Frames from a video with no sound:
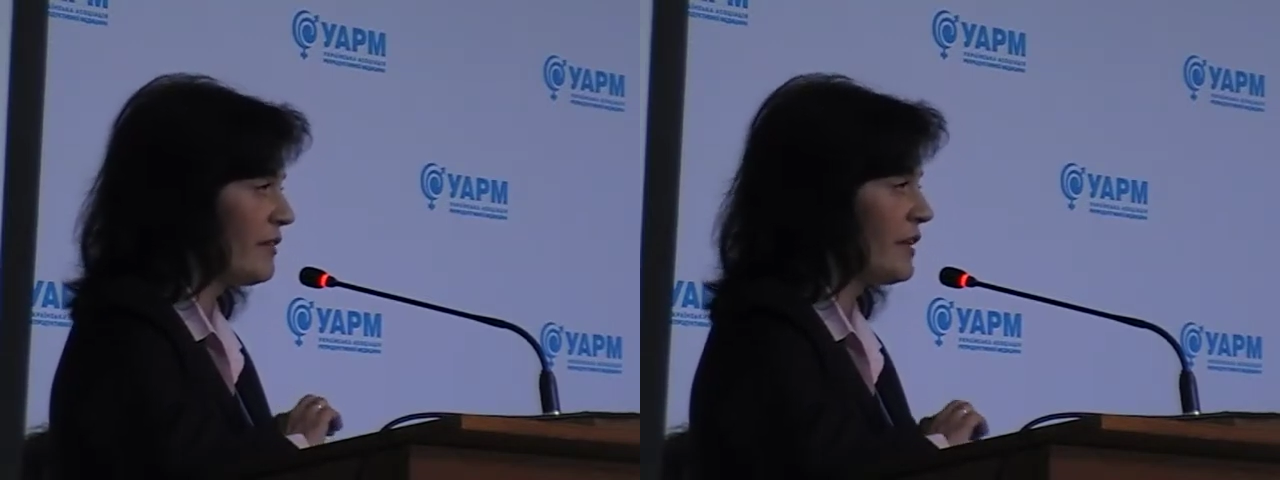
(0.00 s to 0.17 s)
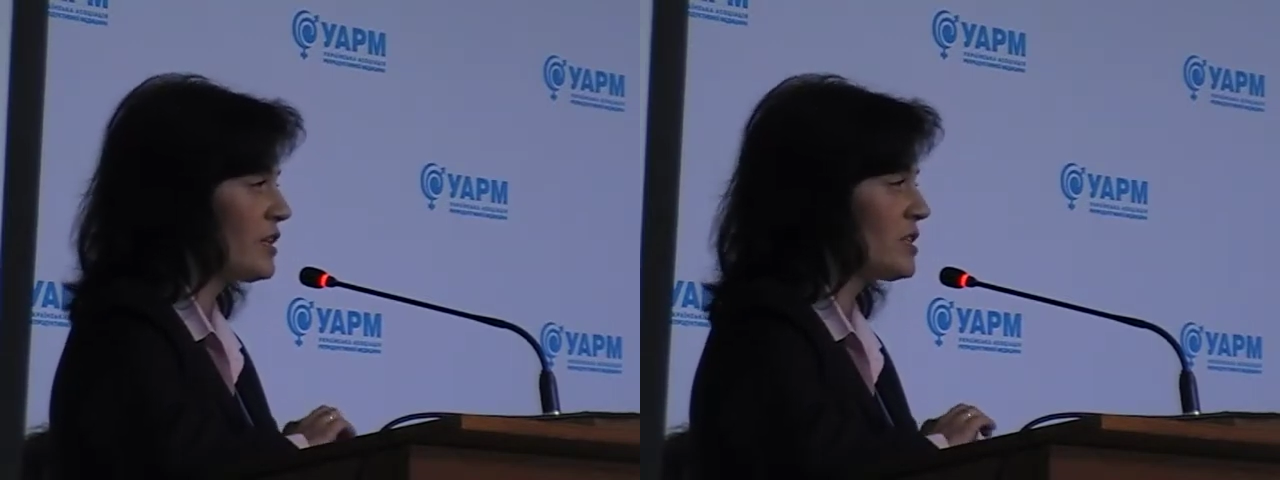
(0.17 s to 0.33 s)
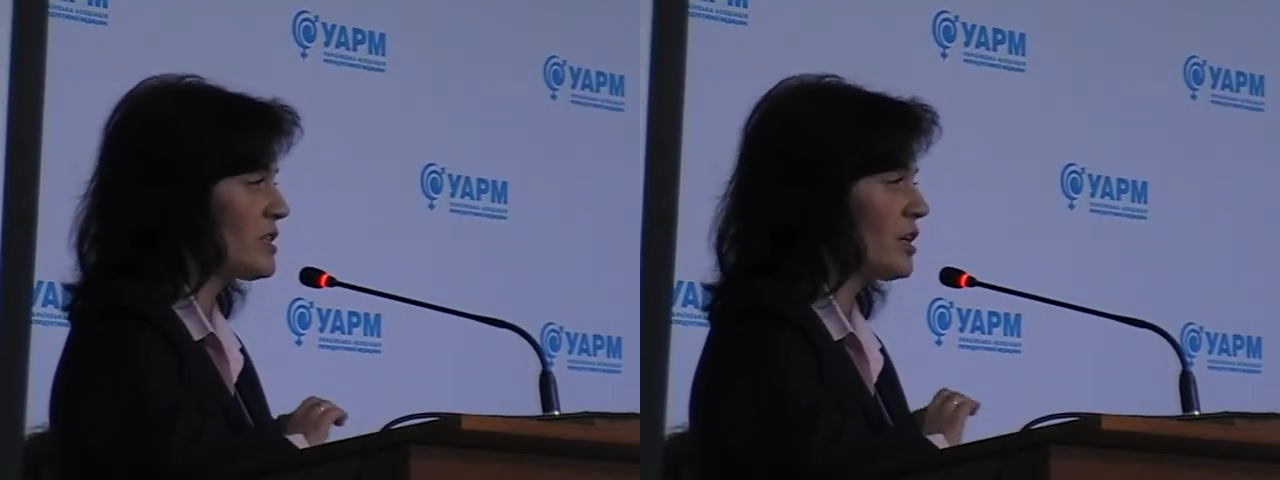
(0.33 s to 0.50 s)
and
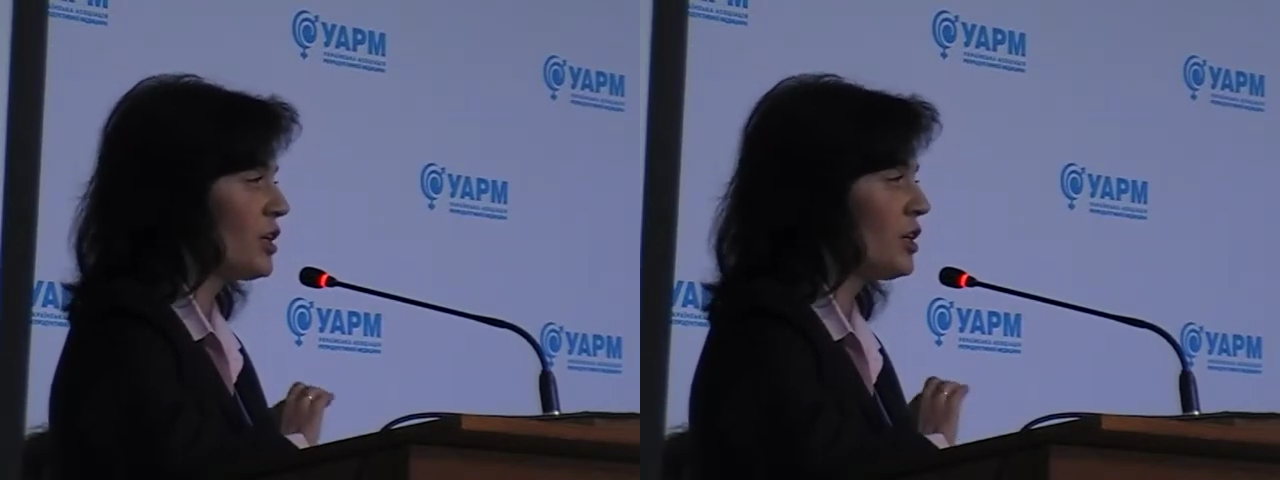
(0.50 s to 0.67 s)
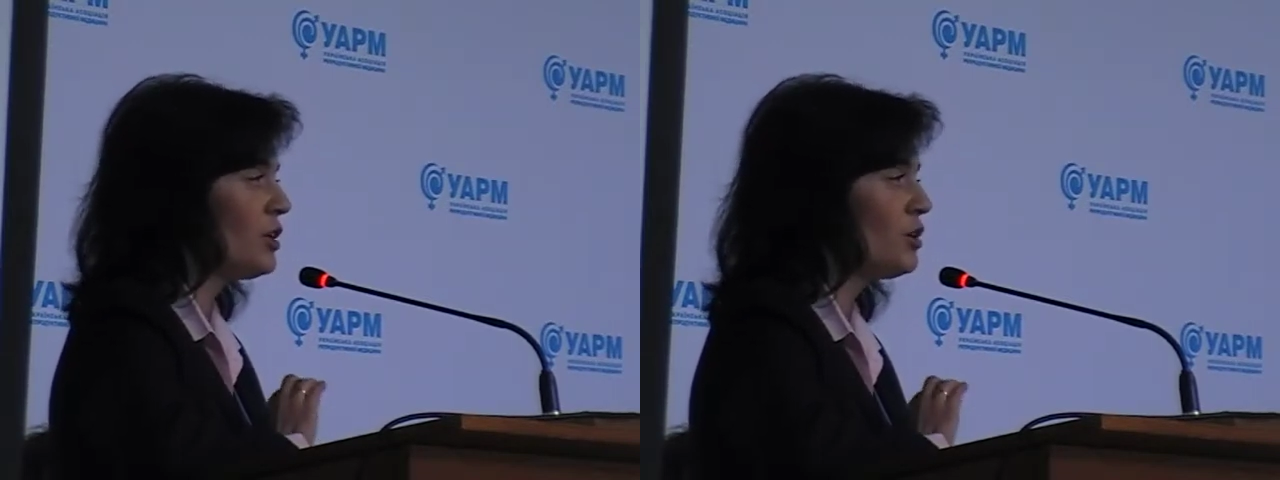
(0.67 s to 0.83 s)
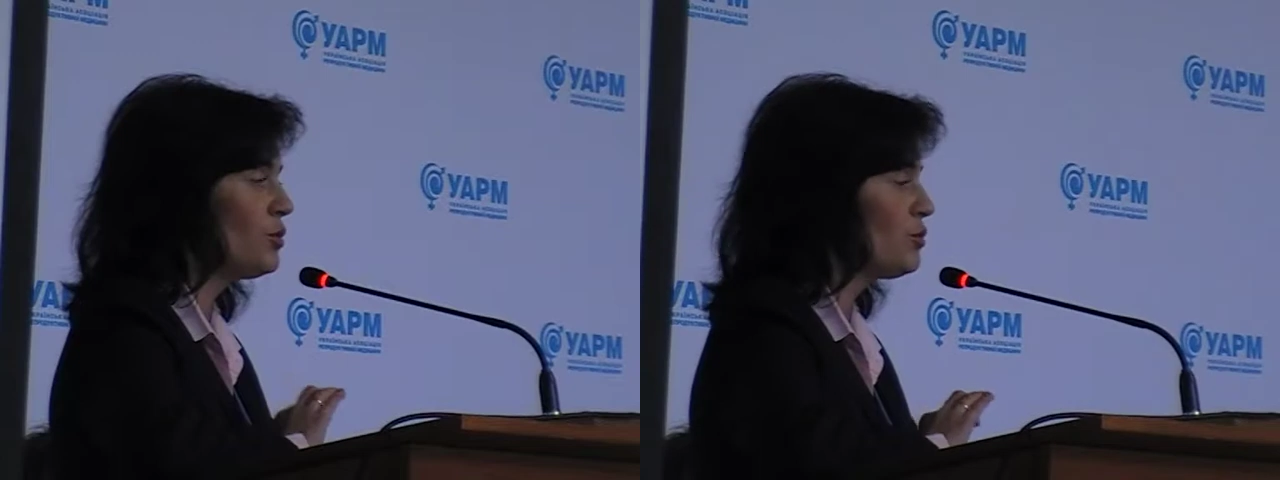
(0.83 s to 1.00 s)
that is a
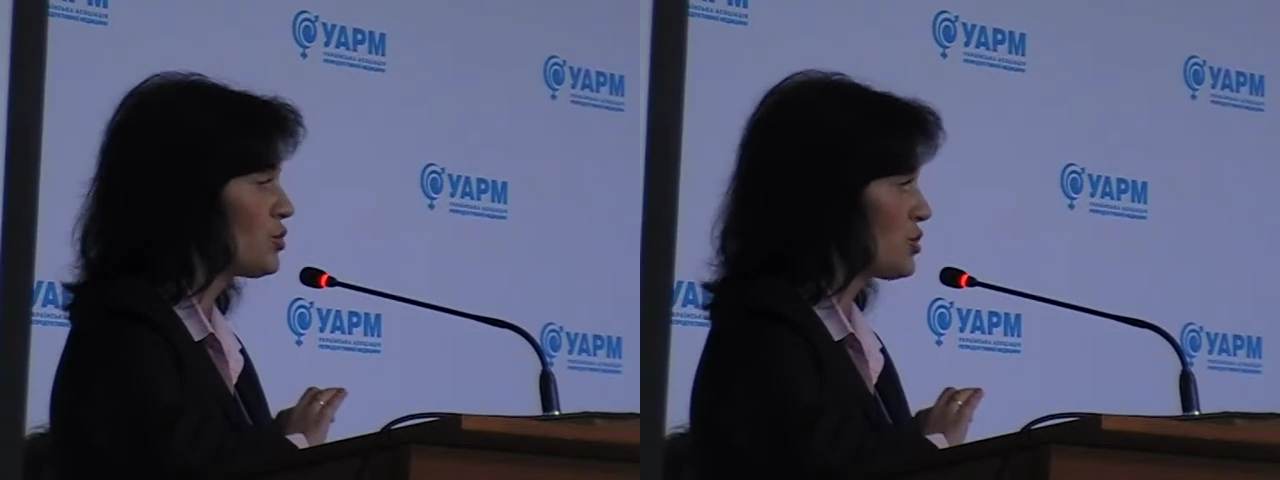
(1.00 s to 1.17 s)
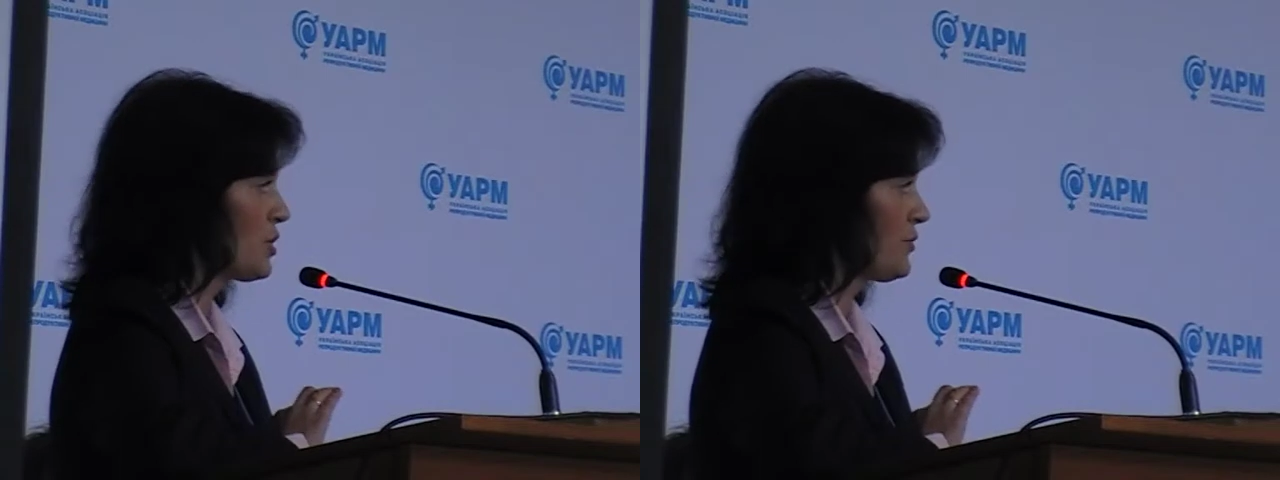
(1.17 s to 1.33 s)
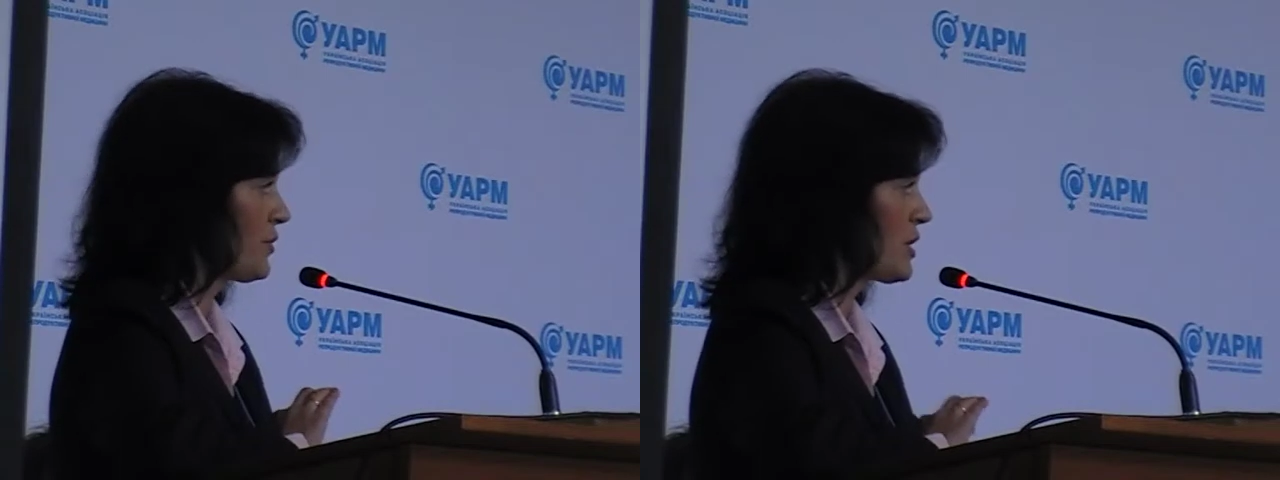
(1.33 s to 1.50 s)
huge
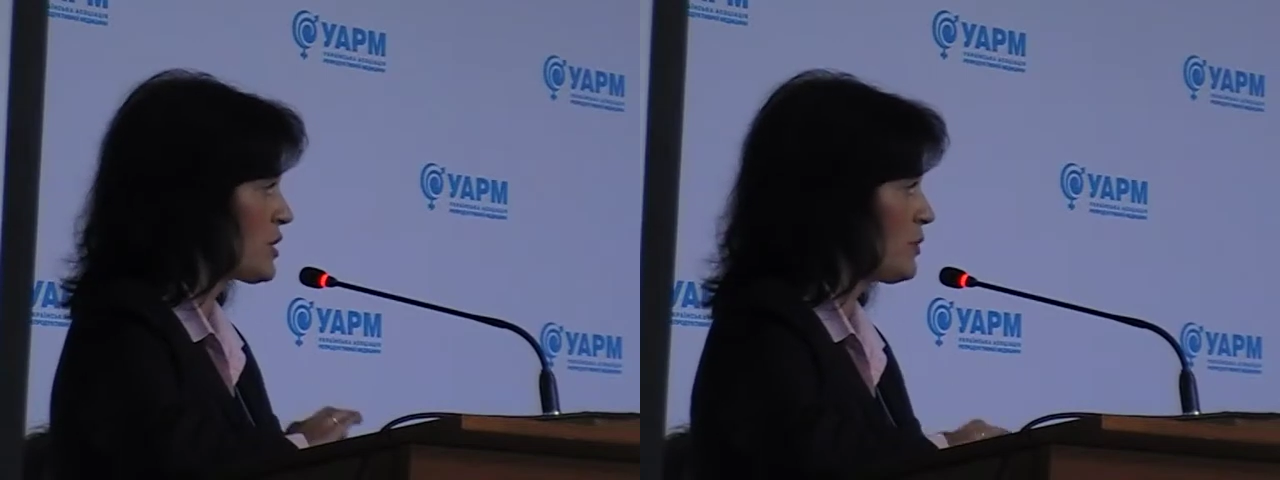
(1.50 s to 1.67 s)
difference